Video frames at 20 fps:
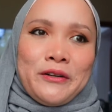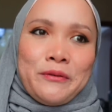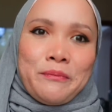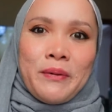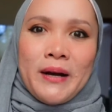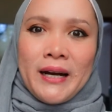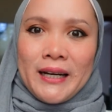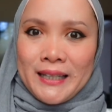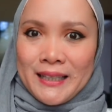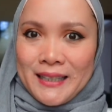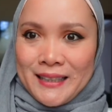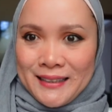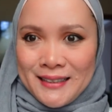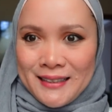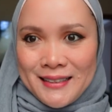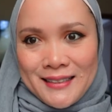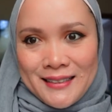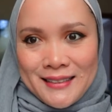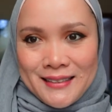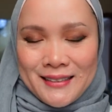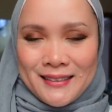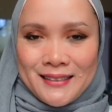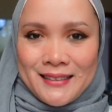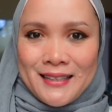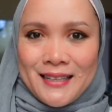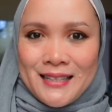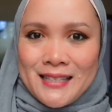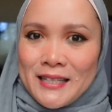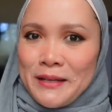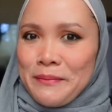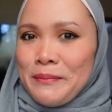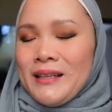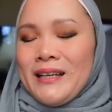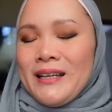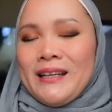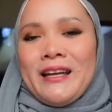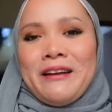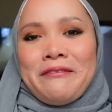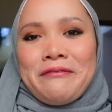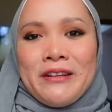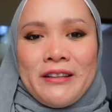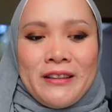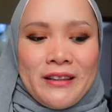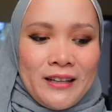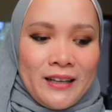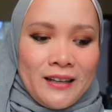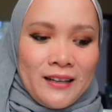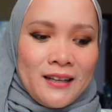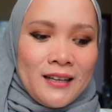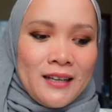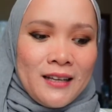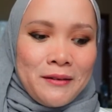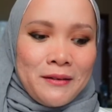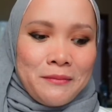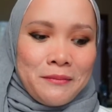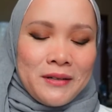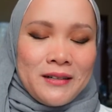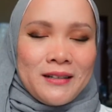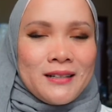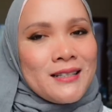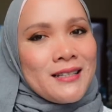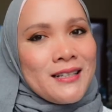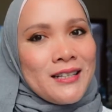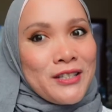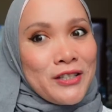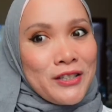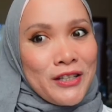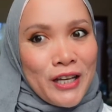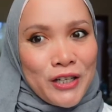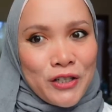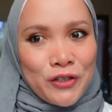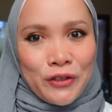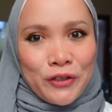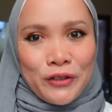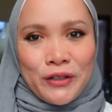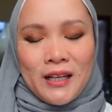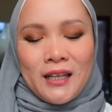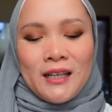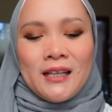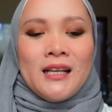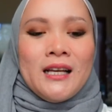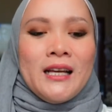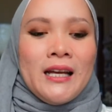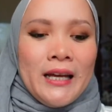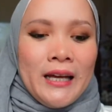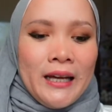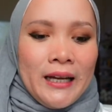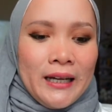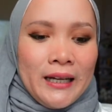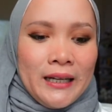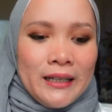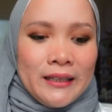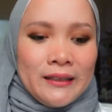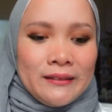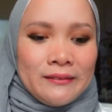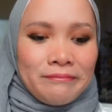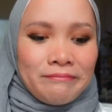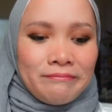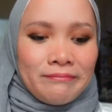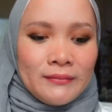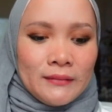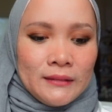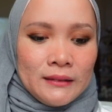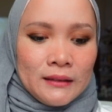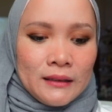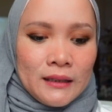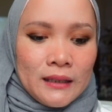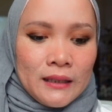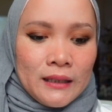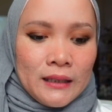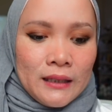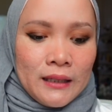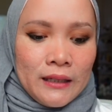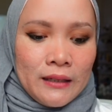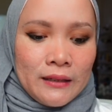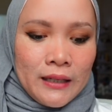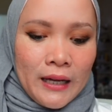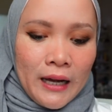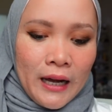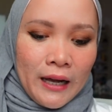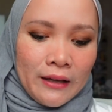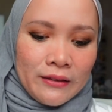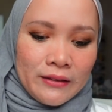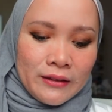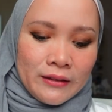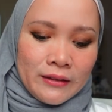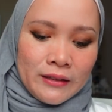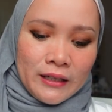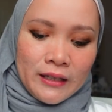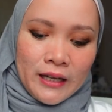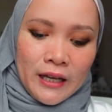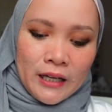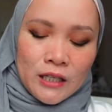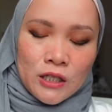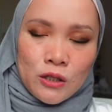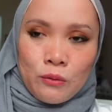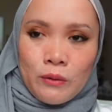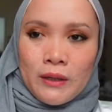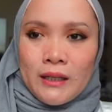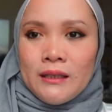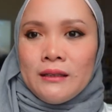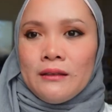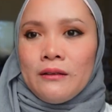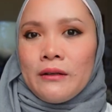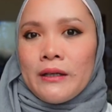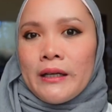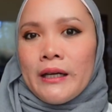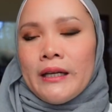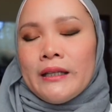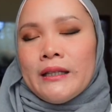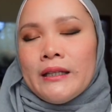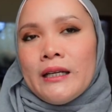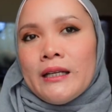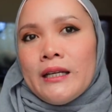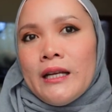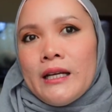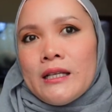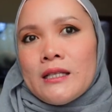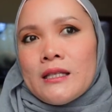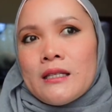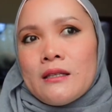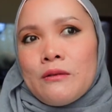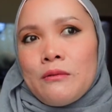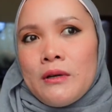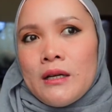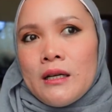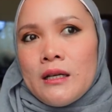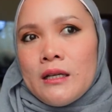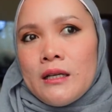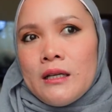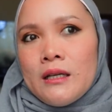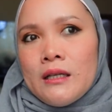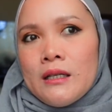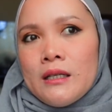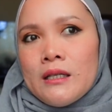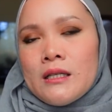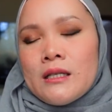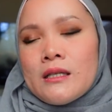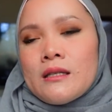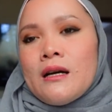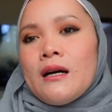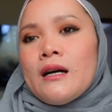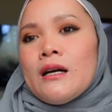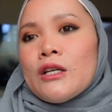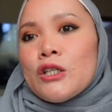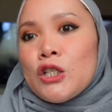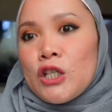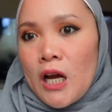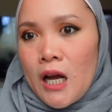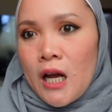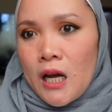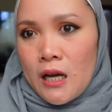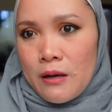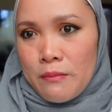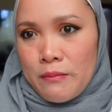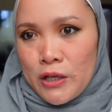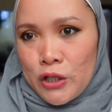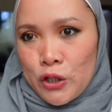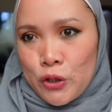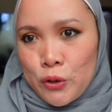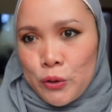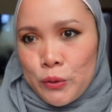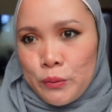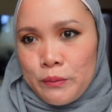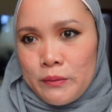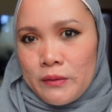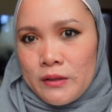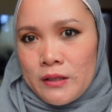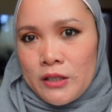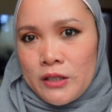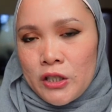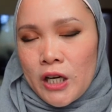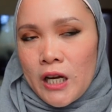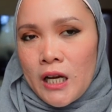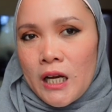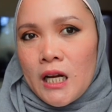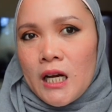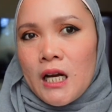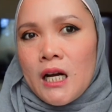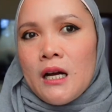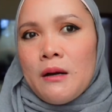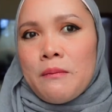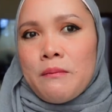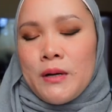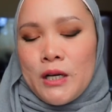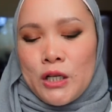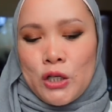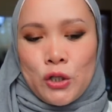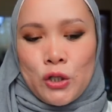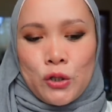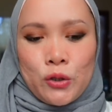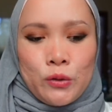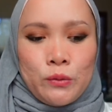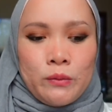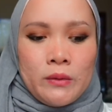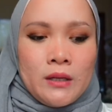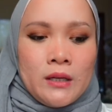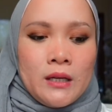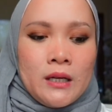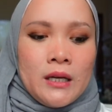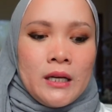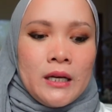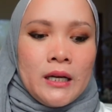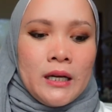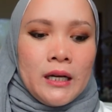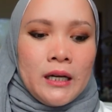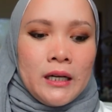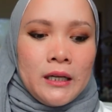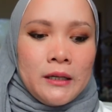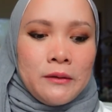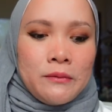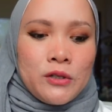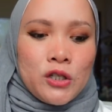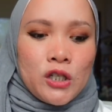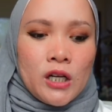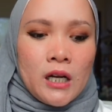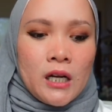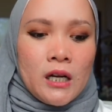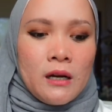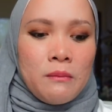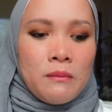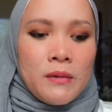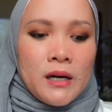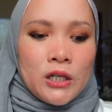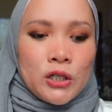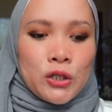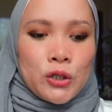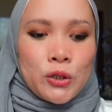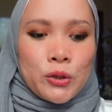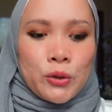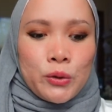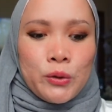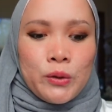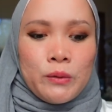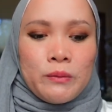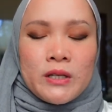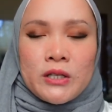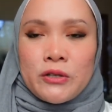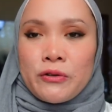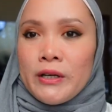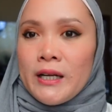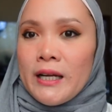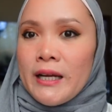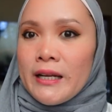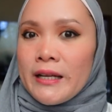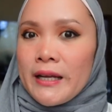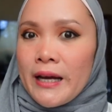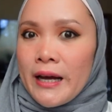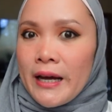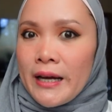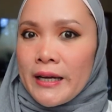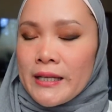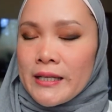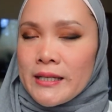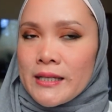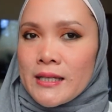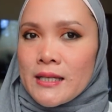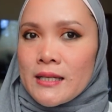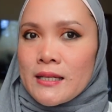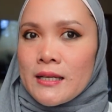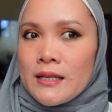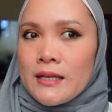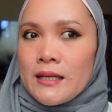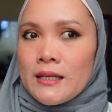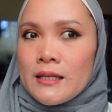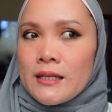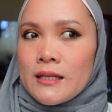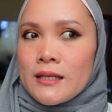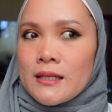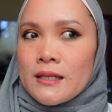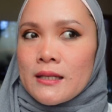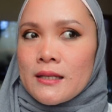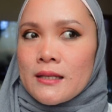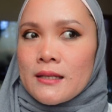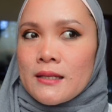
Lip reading: body can assimilate everything because it's natural. And The next one, okay, the next one is chaga mushroom. Chaga mushroom. Chaga mushroom is really nice. It's